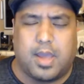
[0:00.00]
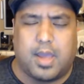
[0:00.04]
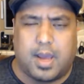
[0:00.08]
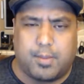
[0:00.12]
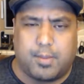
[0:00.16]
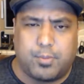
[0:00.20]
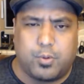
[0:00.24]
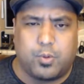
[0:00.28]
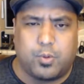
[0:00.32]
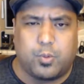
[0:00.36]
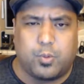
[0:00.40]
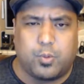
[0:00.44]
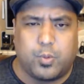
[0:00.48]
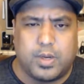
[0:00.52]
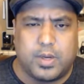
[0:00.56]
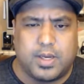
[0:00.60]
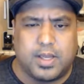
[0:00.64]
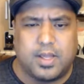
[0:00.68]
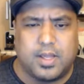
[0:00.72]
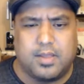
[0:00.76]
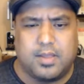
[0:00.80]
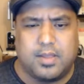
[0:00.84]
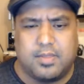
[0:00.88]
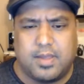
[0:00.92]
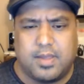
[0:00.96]
Apple went
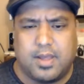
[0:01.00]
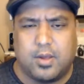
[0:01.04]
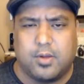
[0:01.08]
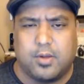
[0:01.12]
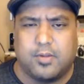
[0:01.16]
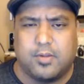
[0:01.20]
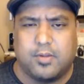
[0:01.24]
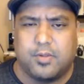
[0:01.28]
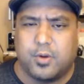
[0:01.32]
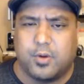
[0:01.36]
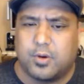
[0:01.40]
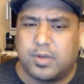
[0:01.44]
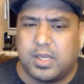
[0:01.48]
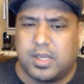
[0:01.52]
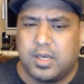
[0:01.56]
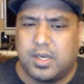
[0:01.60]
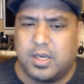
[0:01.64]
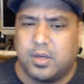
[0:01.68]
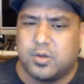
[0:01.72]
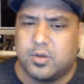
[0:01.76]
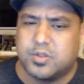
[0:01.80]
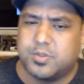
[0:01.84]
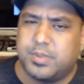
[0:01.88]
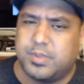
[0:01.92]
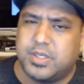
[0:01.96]
ahead and they held their
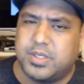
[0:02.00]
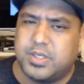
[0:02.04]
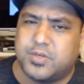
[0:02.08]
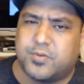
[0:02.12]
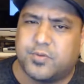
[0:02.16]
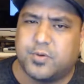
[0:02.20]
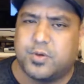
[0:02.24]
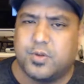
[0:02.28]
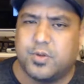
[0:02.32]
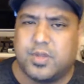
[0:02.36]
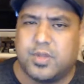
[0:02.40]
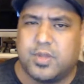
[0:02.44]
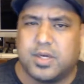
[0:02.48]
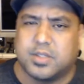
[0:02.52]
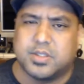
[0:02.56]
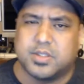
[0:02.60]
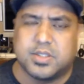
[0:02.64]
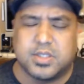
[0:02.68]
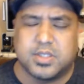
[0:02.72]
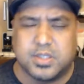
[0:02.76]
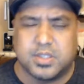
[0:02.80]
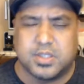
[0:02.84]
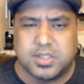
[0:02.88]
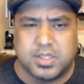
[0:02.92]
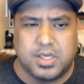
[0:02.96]
keynote speech for
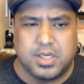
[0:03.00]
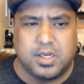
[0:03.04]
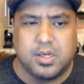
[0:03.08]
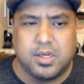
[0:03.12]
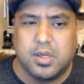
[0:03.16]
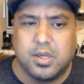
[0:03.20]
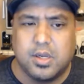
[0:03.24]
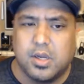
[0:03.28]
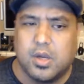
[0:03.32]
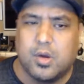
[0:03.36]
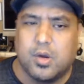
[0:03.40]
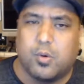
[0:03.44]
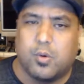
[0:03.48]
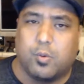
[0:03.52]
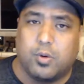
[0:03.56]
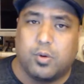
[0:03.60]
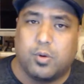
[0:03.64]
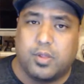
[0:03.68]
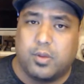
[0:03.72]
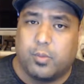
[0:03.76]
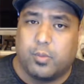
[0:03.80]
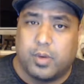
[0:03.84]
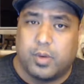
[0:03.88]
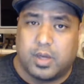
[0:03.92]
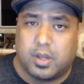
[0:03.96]
2016,
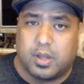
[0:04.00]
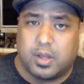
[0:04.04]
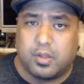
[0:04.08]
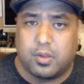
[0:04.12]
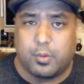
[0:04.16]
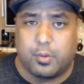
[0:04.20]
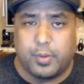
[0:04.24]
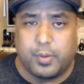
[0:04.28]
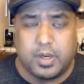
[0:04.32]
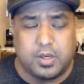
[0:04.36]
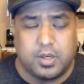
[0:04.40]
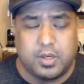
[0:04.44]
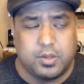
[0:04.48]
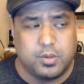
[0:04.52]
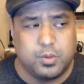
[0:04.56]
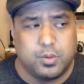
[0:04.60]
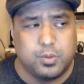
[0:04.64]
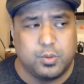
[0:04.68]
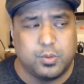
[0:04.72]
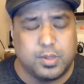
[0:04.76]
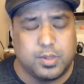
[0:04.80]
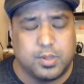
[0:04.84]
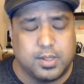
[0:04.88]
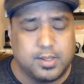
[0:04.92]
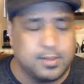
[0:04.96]
where they went out of their way
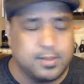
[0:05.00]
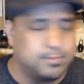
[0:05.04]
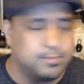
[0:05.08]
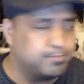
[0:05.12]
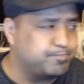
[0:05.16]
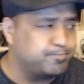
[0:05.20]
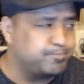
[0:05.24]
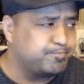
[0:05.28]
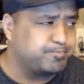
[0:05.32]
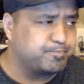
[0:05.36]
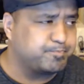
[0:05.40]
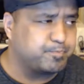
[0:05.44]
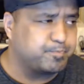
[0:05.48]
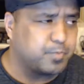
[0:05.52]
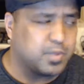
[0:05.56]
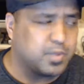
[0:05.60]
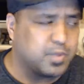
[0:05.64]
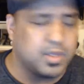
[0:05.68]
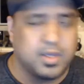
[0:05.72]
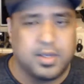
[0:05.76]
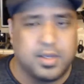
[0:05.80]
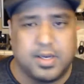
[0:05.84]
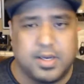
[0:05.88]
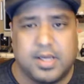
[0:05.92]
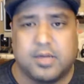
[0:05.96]
to
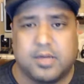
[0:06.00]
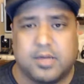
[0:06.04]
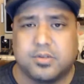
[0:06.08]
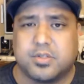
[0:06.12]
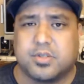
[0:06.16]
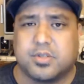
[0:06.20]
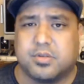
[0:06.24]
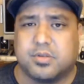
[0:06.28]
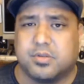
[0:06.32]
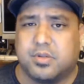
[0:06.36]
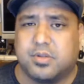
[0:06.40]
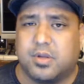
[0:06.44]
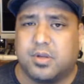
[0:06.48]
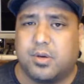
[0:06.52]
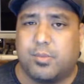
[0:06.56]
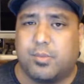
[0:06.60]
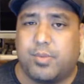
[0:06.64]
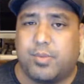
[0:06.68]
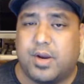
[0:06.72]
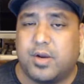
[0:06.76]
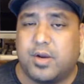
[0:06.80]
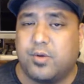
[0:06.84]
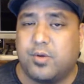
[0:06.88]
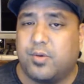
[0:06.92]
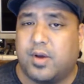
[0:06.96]
announce their
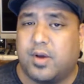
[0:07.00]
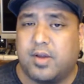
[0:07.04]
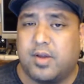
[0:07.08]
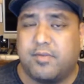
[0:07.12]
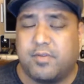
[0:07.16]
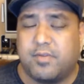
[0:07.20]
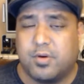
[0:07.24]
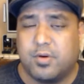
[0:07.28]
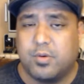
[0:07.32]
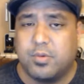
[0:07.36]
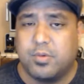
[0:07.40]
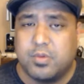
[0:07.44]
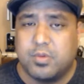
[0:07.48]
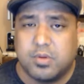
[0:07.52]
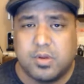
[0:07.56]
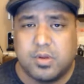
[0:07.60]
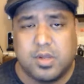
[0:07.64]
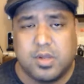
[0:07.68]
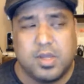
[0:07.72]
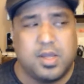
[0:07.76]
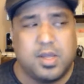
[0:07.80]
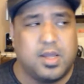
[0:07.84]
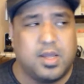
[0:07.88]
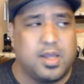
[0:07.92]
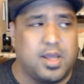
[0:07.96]
brand new iPhone
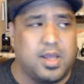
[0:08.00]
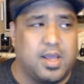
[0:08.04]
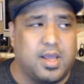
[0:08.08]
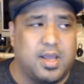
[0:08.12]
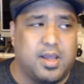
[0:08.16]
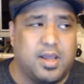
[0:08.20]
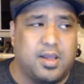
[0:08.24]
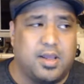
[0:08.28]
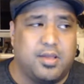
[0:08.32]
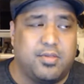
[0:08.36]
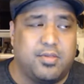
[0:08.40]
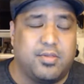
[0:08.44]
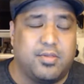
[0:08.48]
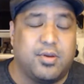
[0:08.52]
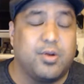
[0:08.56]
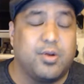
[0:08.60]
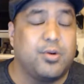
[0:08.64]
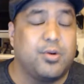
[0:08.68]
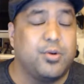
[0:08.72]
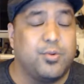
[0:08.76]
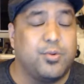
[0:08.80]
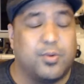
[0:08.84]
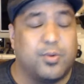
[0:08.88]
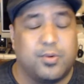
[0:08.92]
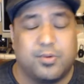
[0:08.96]
and
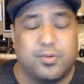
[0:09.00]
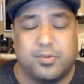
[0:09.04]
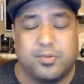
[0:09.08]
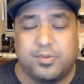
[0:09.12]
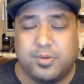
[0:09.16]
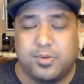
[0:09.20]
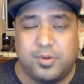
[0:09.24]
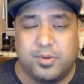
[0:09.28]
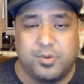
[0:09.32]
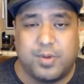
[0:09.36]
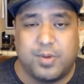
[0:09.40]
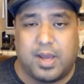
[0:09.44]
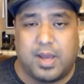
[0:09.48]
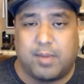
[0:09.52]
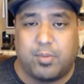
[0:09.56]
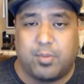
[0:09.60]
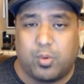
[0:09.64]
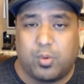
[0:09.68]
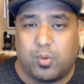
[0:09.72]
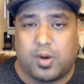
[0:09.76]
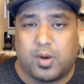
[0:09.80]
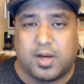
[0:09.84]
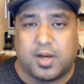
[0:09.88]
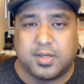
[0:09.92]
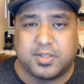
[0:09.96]
their new
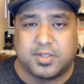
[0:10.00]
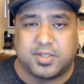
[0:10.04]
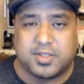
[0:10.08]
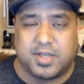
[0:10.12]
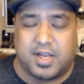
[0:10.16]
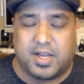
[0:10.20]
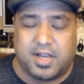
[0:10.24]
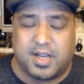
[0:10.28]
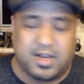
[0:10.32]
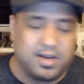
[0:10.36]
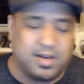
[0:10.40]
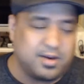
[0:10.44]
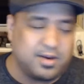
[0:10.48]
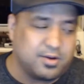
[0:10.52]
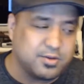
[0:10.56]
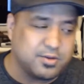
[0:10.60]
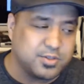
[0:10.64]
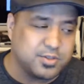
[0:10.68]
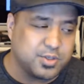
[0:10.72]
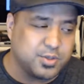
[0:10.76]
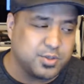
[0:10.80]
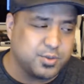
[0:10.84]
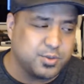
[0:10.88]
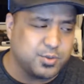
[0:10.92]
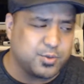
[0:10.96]
Apple Watch, and
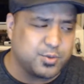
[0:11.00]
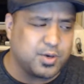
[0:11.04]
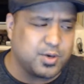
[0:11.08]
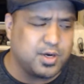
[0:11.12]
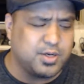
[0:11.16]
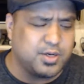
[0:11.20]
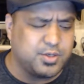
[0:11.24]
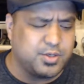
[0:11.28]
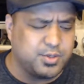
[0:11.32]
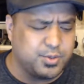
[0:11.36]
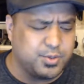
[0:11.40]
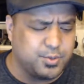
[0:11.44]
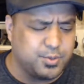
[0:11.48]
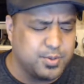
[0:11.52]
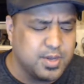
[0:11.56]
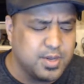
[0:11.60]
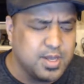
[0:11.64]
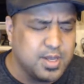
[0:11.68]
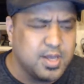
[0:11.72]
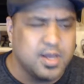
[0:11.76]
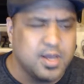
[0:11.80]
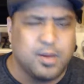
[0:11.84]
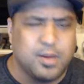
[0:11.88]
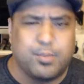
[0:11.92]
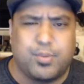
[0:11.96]
also try to
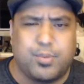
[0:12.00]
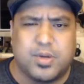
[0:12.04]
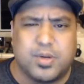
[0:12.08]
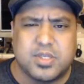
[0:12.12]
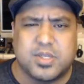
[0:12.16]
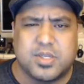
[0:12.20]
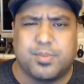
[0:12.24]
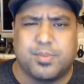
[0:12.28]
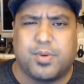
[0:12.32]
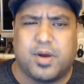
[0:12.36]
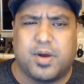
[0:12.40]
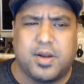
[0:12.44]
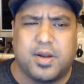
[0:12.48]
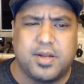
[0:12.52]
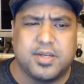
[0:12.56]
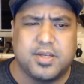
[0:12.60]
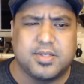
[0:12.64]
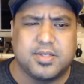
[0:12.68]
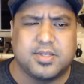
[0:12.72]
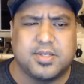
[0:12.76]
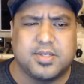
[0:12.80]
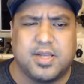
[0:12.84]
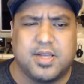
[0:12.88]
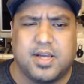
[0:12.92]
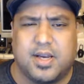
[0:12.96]
impress upon
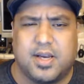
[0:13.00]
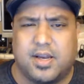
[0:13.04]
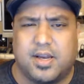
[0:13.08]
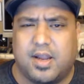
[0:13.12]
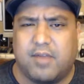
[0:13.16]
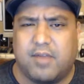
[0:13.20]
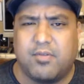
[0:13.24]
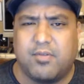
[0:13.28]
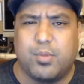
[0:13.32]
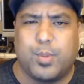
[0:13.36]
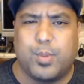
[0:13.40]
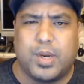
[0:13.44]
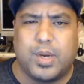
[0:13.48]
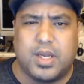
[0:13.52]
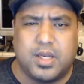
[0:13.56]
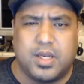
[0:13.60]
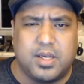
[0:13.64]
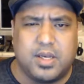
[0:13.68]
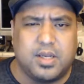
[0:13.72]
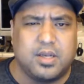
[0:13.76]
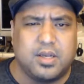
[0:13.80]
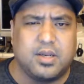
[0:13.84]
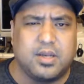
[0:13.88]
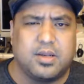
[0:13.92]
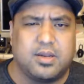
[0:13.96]
us that everybody
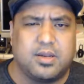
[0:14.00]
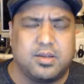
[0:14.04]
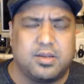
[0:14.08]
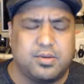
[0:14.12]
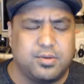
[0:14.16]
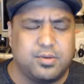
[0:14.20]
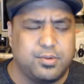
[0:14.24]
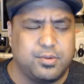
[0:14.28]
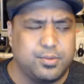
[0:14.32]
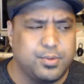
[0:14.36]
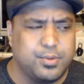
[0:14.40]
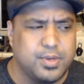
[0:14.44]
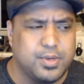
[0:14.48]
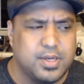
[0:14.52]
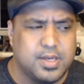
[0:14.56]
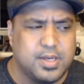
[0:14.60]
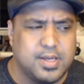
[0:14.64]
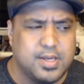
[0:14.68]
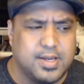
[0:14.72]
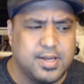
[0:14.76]
needed to